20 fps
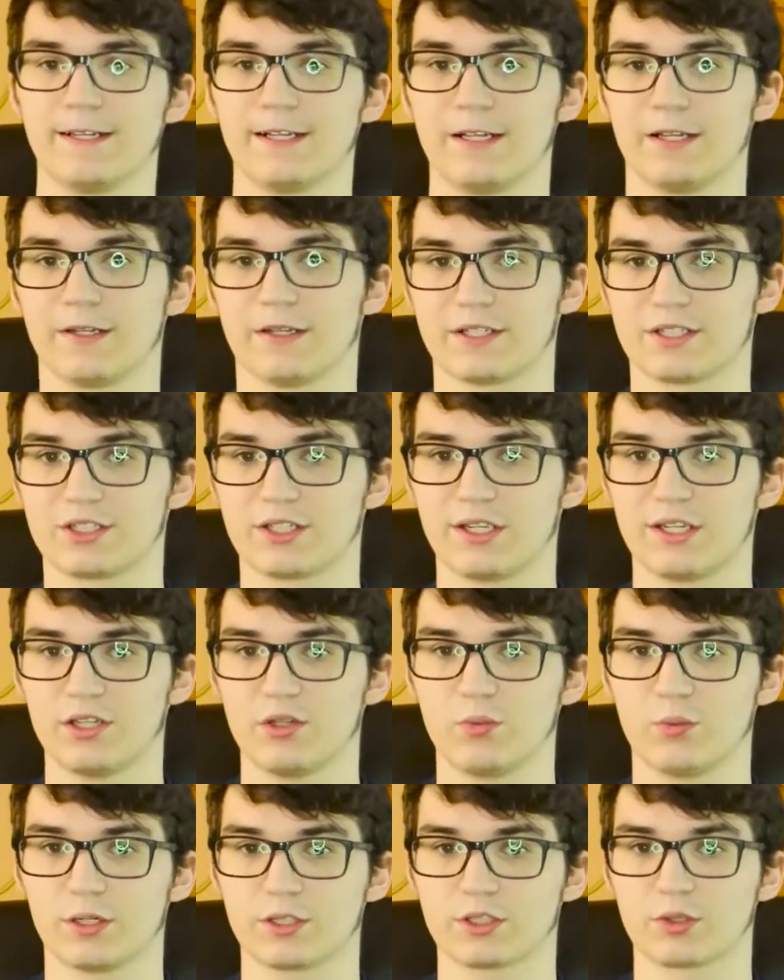Let's say you
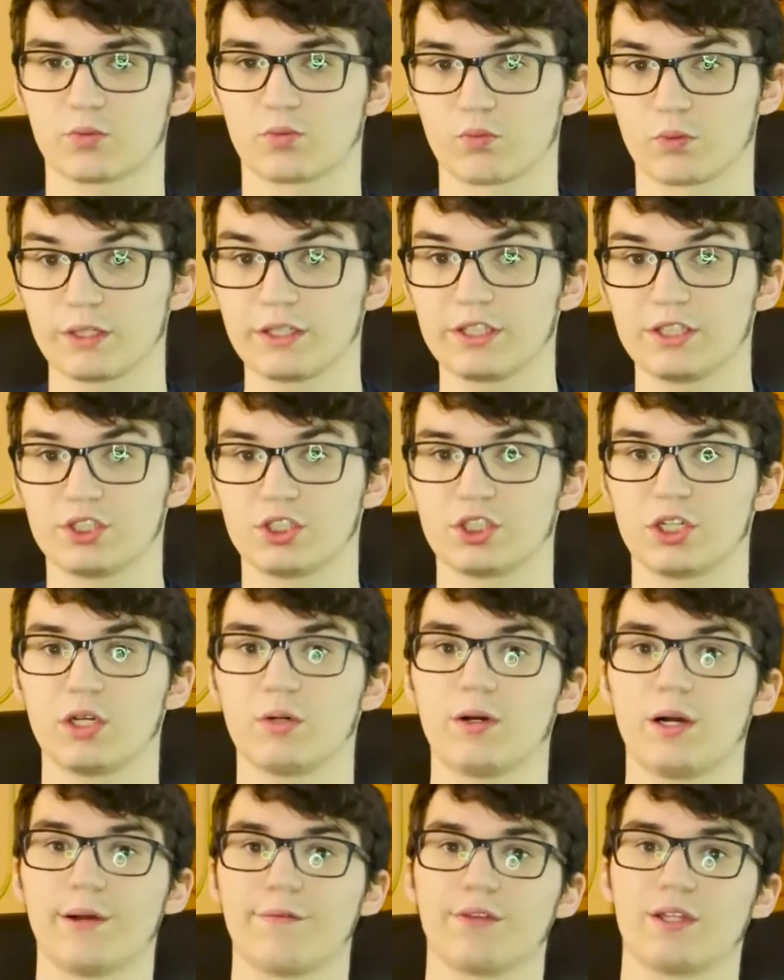want to really show
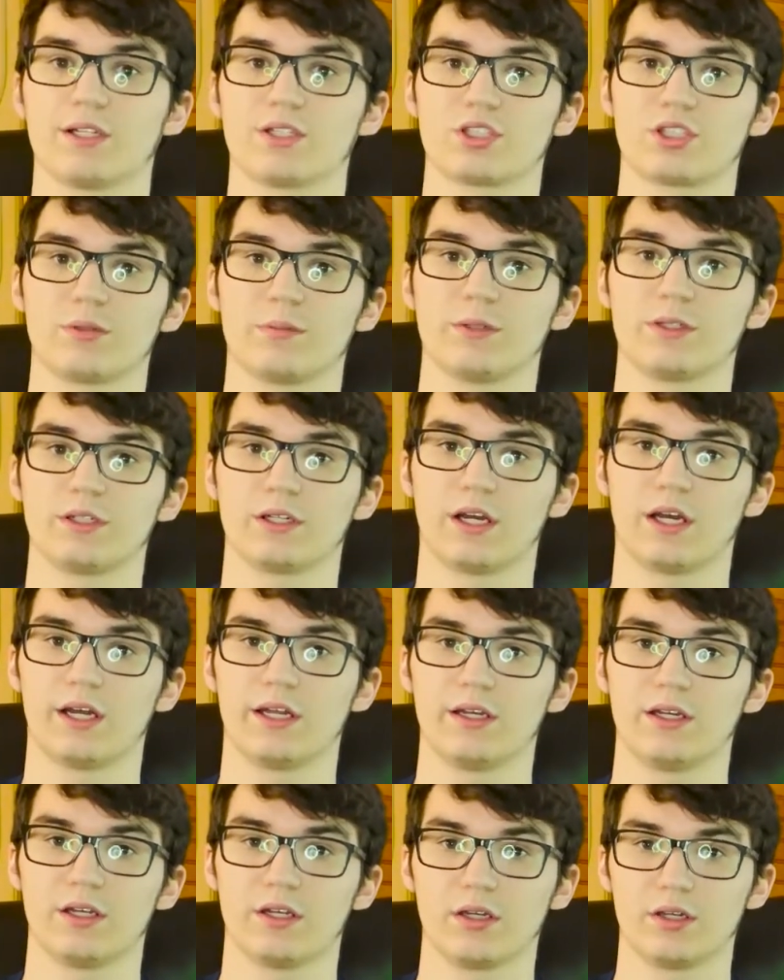off that someone
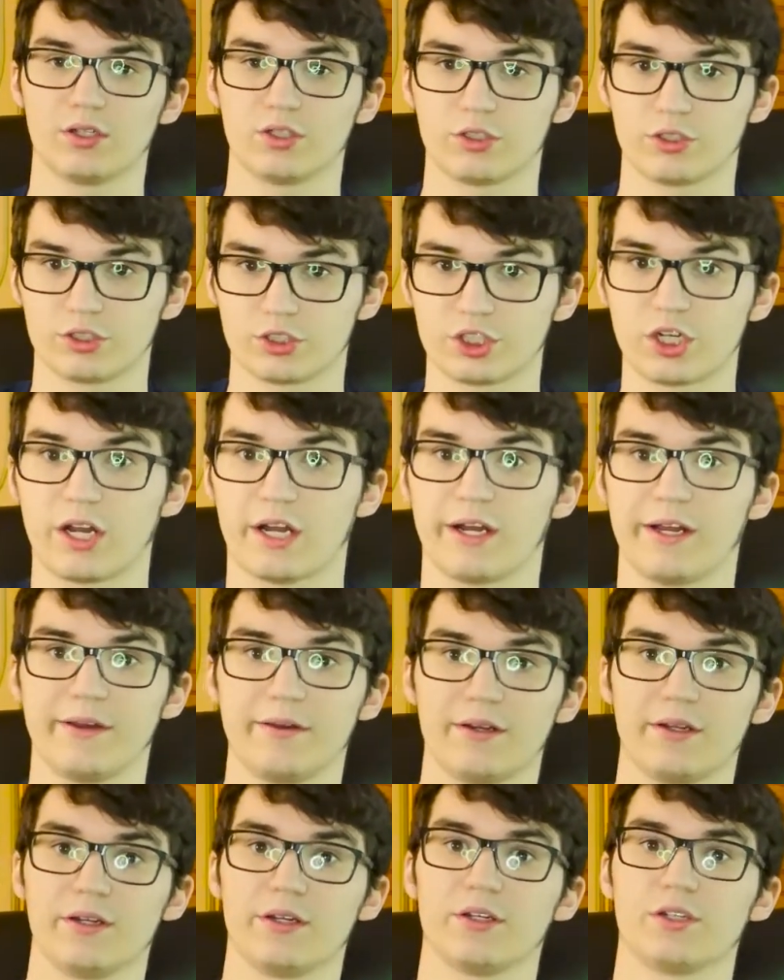got shot.
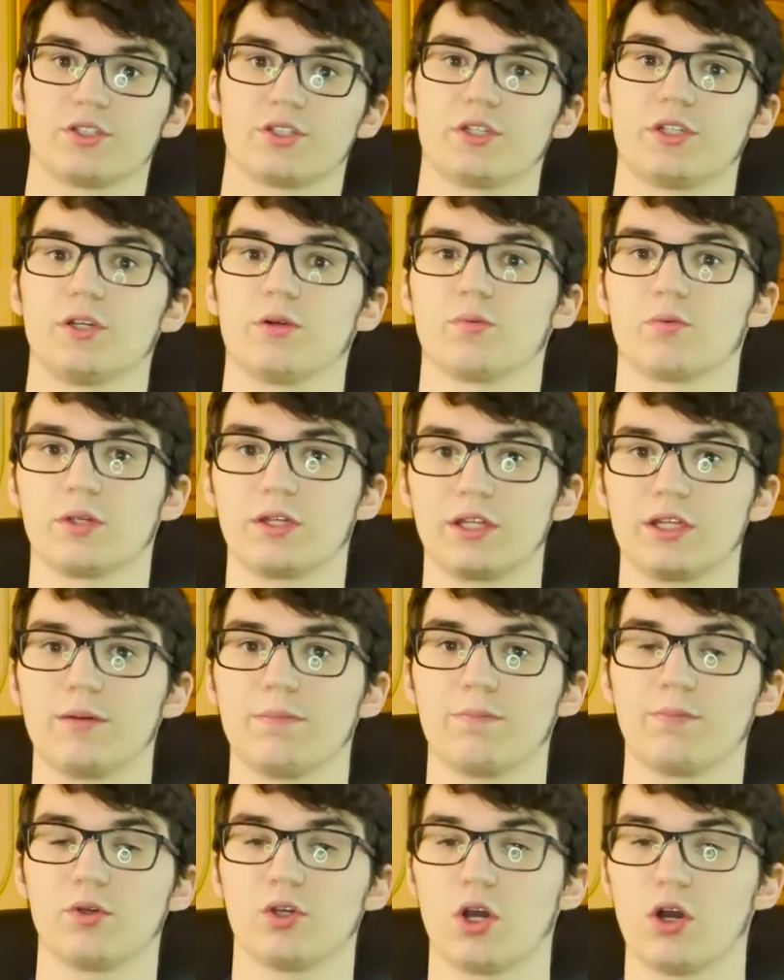So you
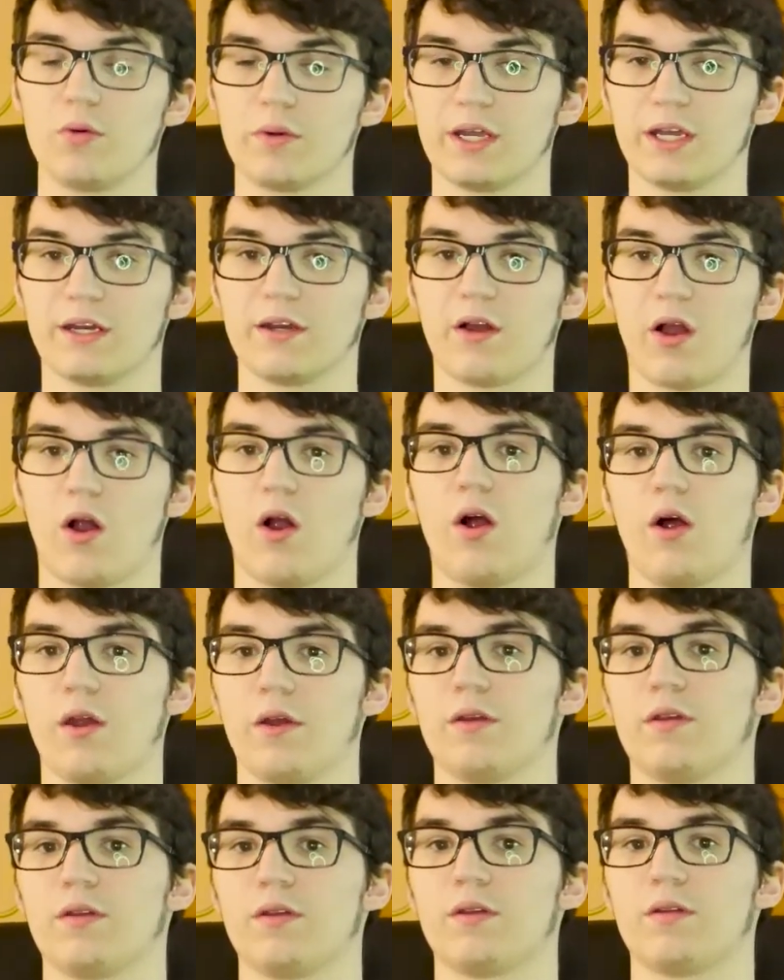really go in
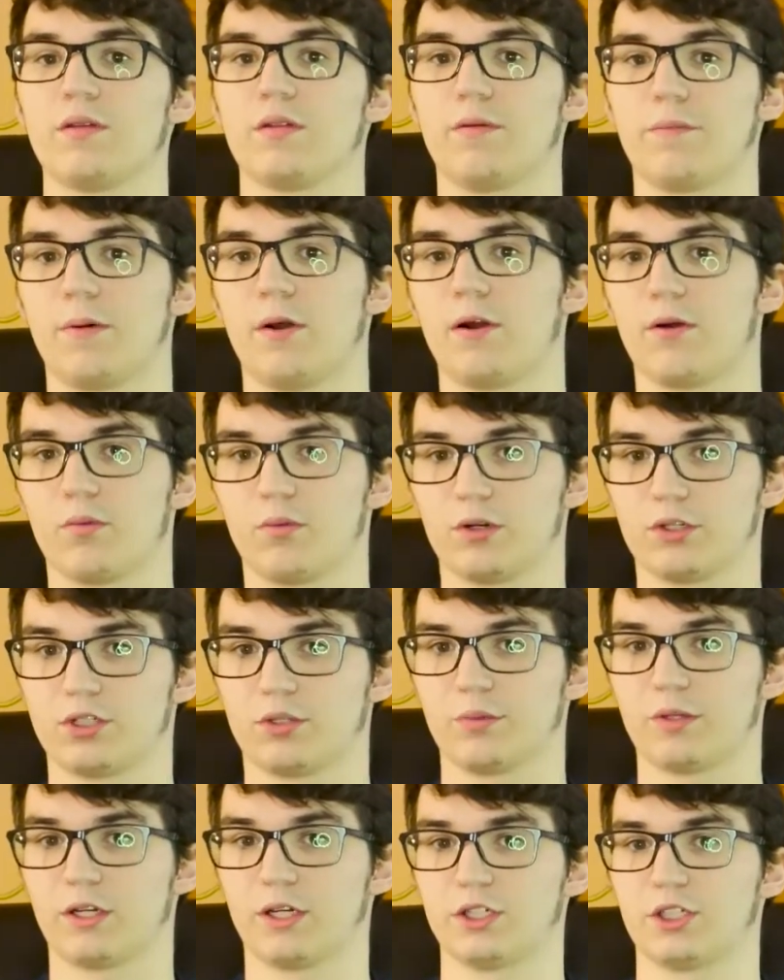on the part where
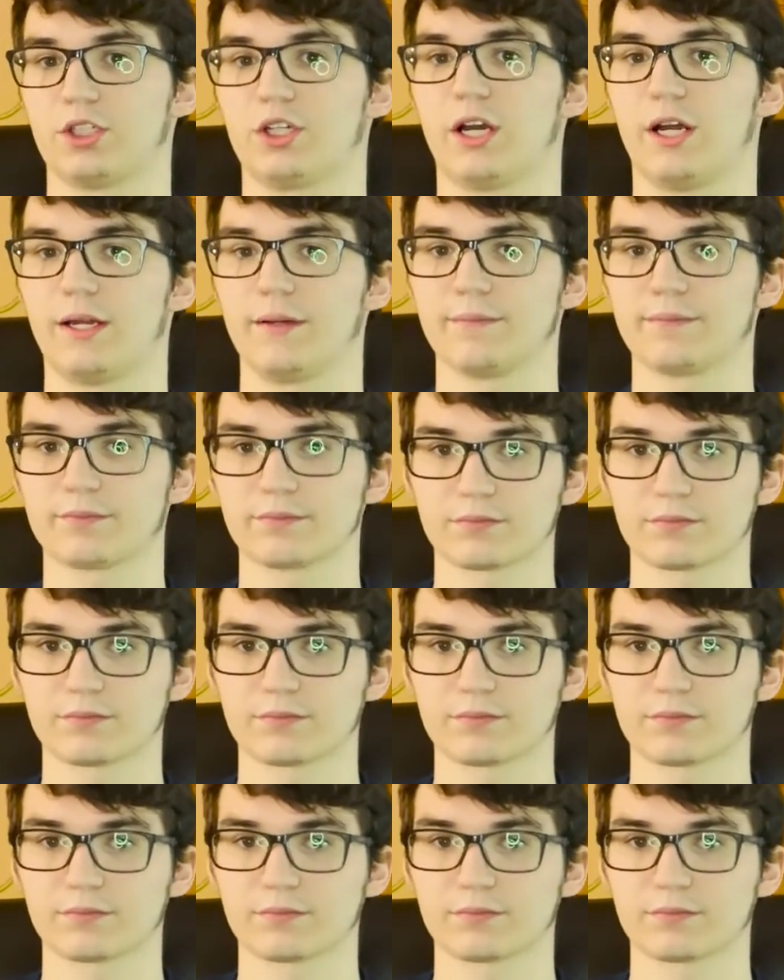someone got shot.